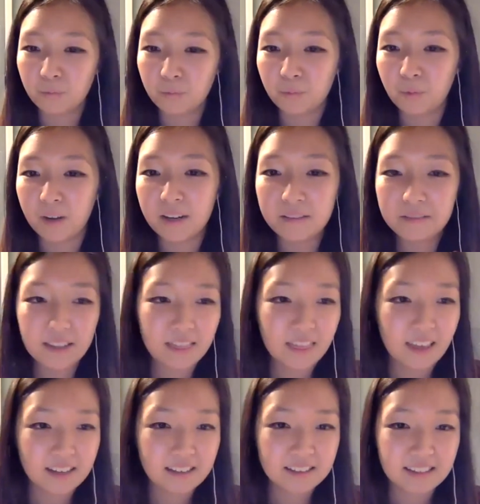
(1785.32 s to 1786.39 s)
one of the
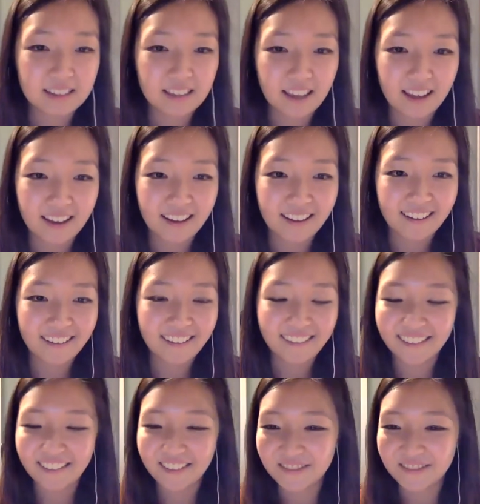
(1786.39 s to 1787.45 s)
things that
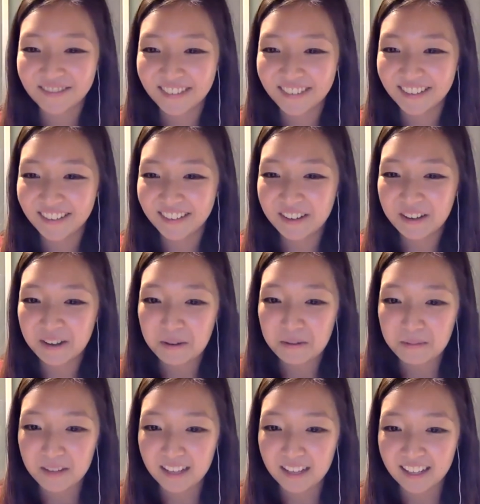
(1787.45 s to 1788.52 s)
um,
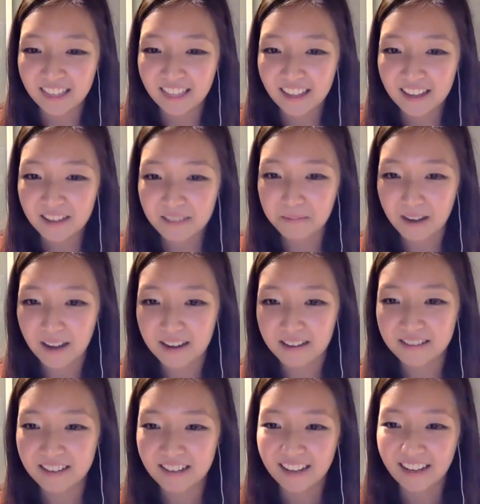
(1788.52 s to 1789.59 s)
we like to think
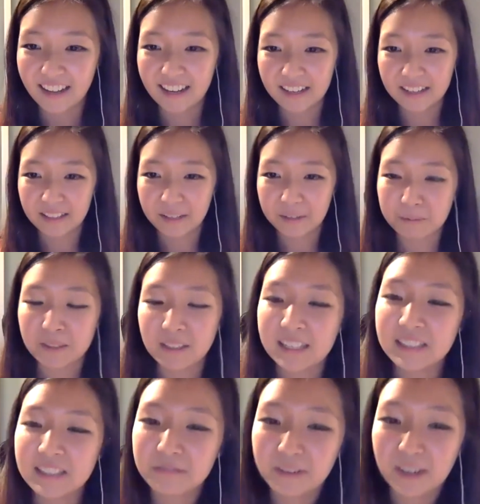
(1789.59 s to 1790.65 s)
about, and I like, would like
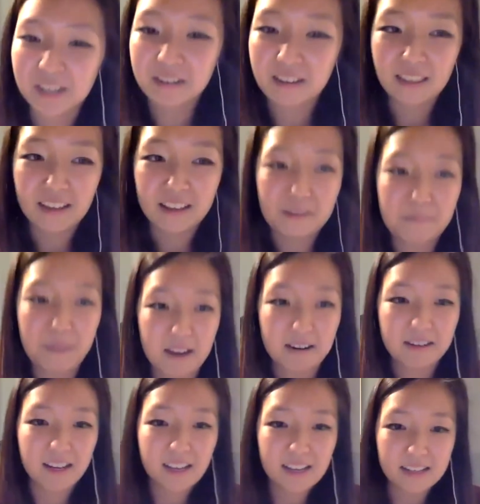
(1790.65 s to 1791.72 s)
to invite you to think about,
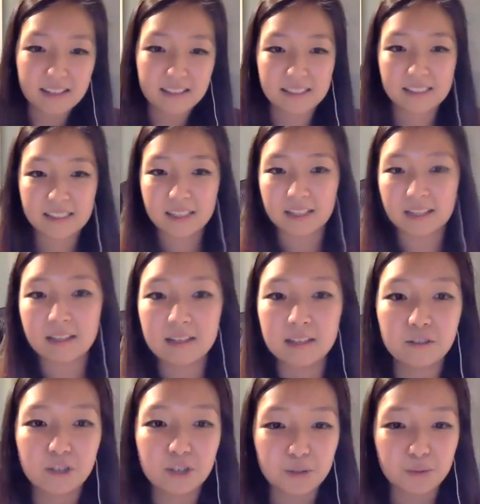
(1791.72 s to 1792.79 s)
is
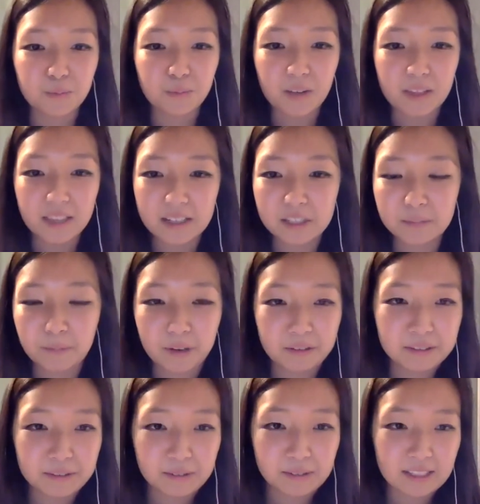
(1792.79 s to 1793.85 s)
just what the
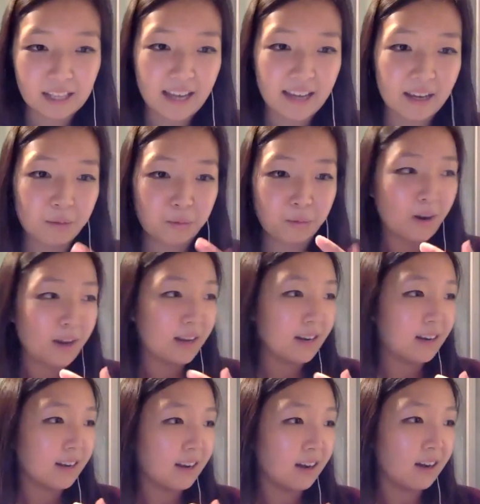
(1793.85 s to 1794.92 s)
experience was like and what
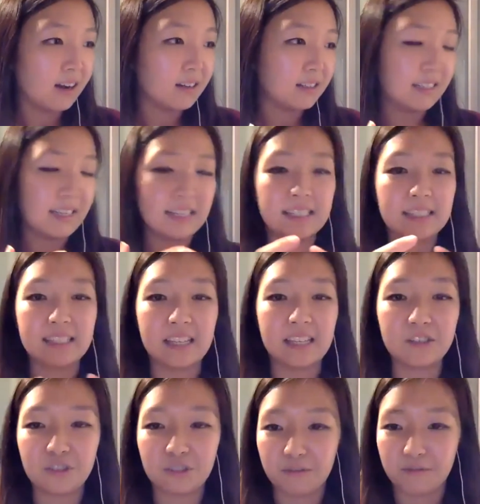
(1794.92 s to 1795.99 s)
caused that state
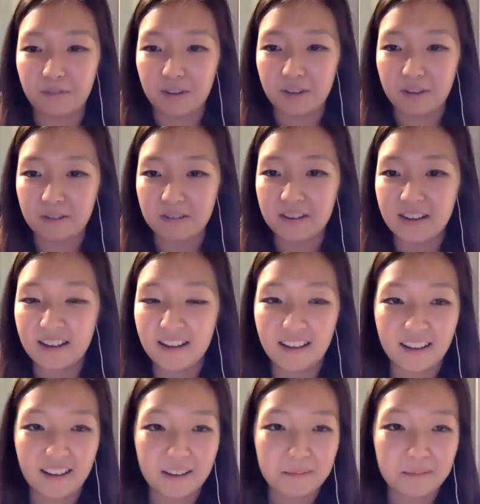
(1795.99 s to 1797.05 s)
shift for you
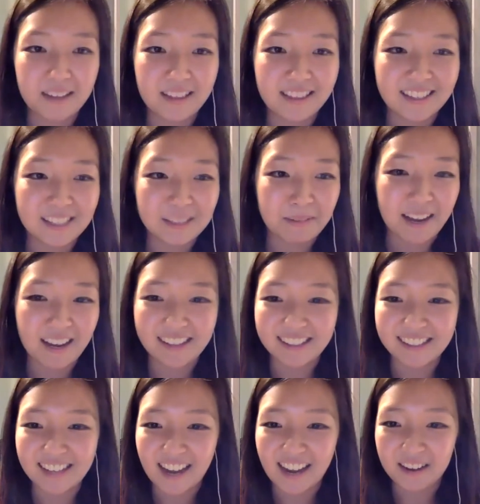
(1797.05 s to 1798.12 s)
um, in this
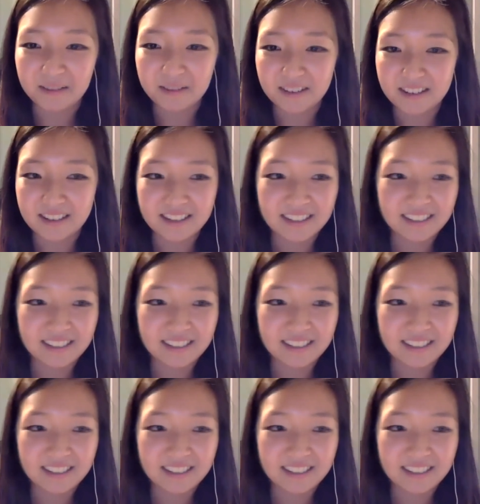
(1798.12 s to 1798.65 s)
past hour.